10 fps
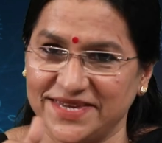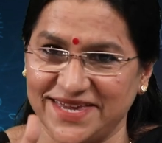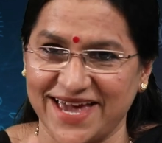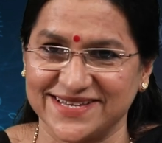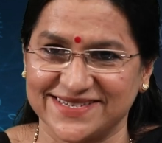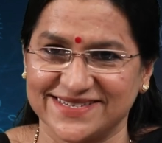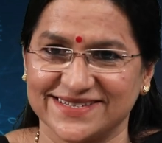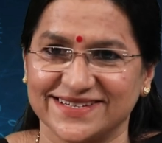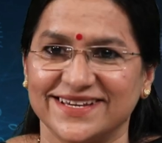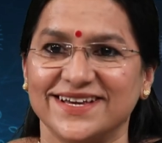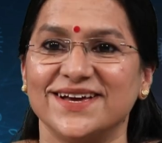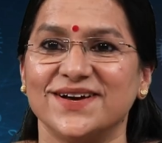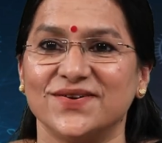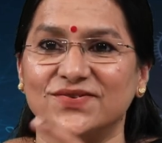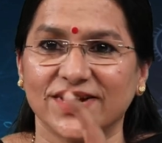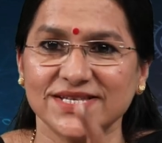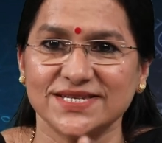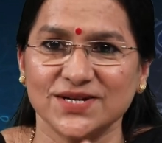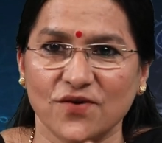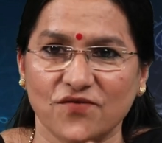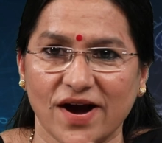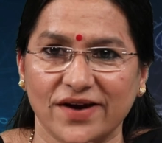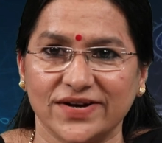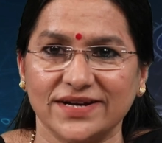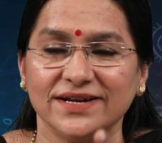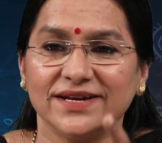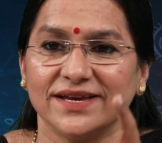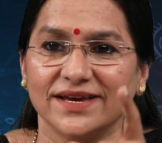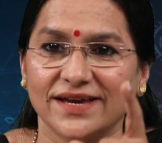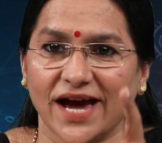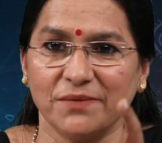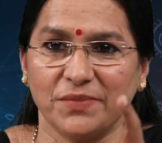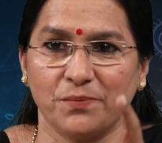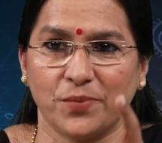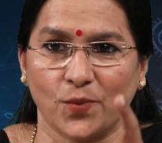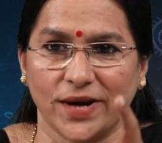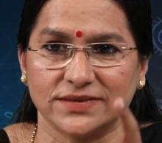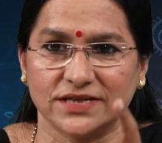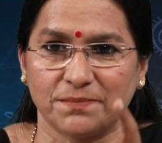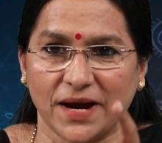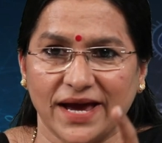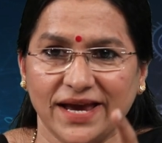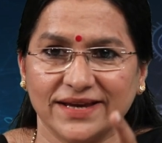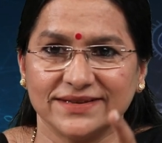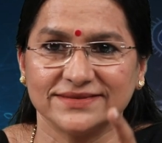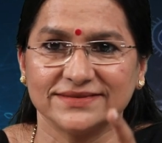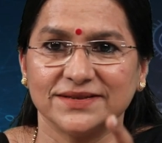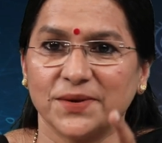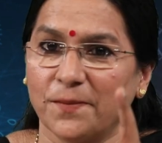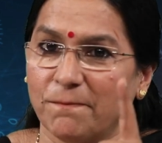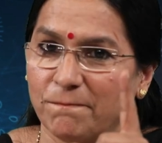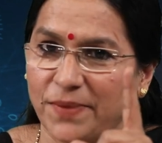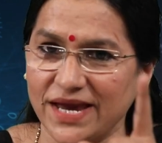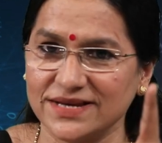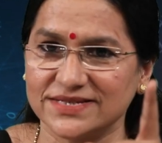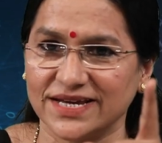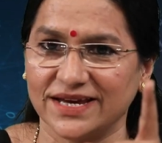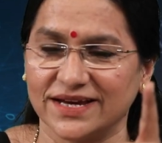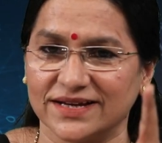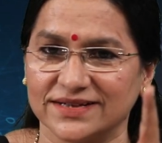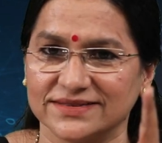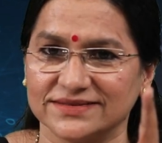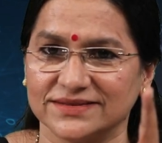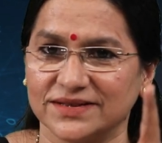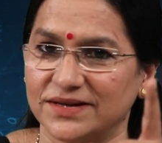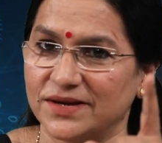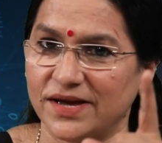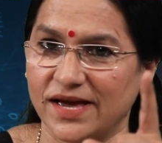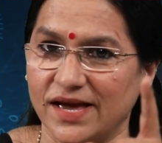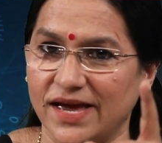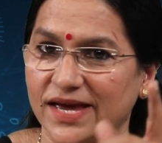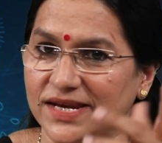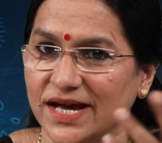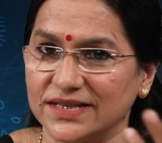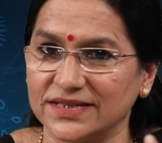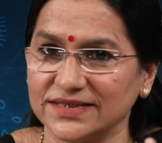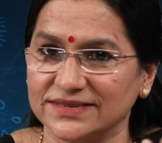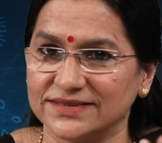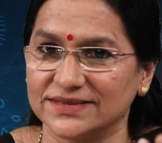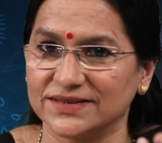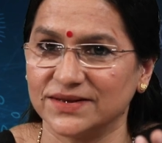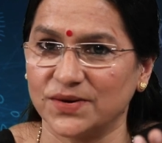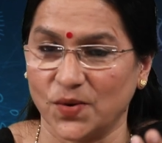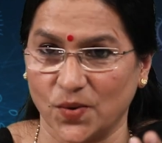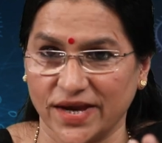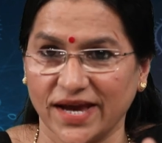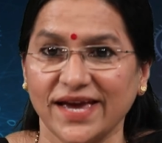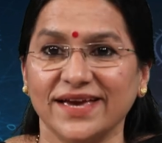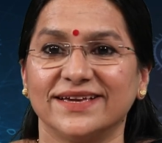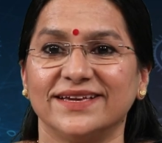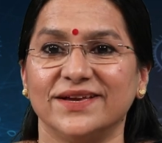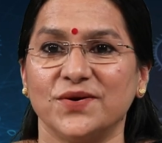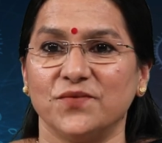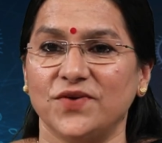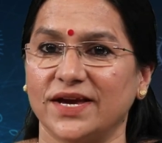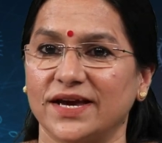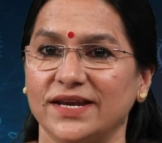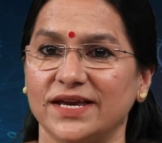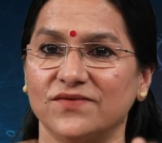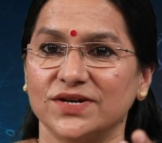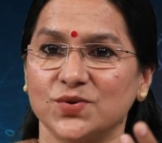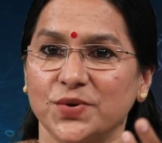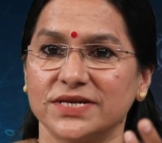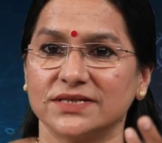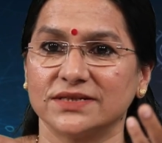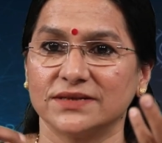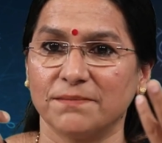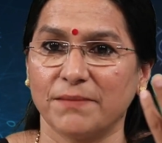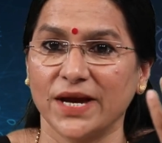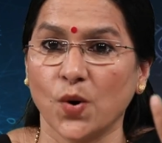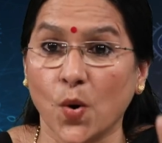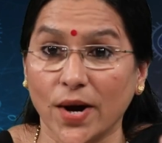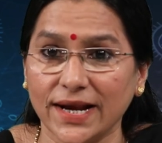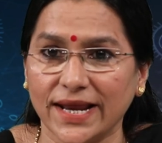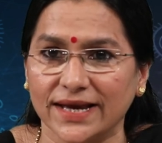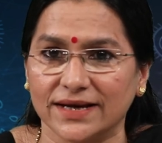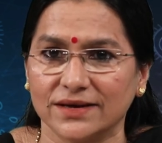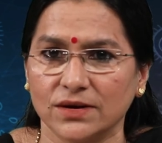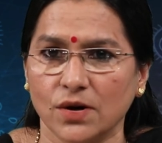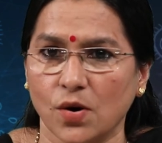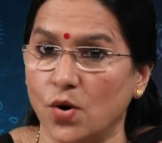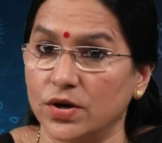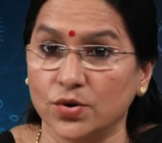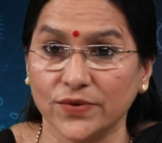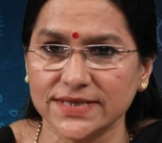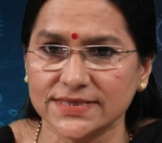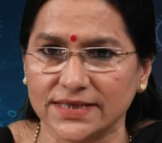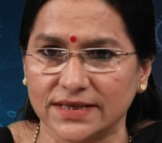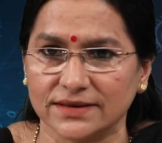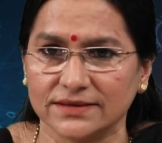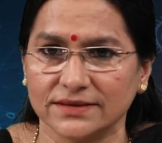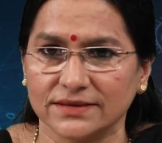Yes, rusting of iron can be prevented by painting. Any other? Okay, we can even do it by oiling or greasing.